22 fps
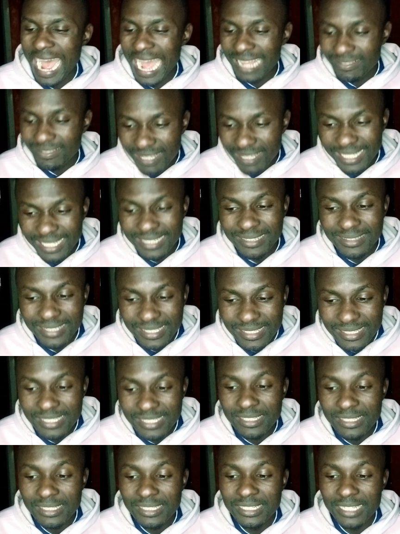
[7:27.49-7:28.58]
I think
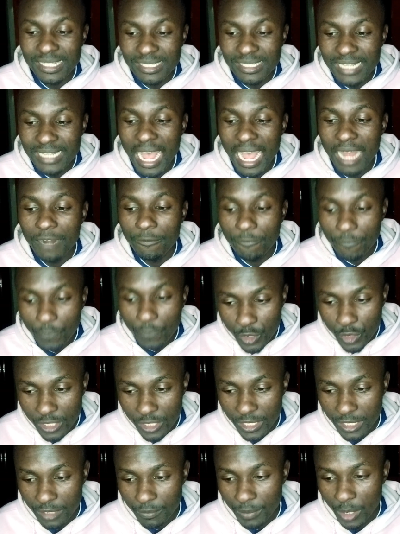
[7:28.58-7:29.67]
this is just
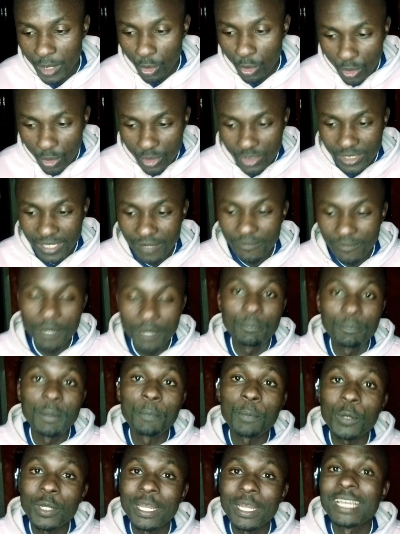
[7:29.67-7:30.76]
unfortunate because even
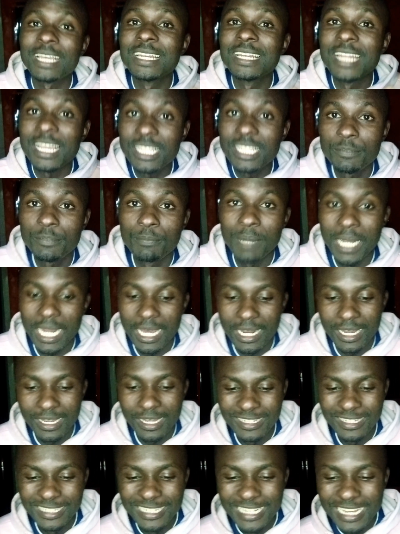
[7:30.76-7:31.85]
people like Najib
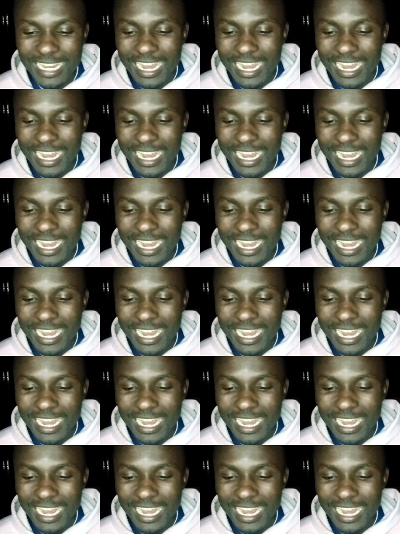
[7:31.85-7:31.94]
Balala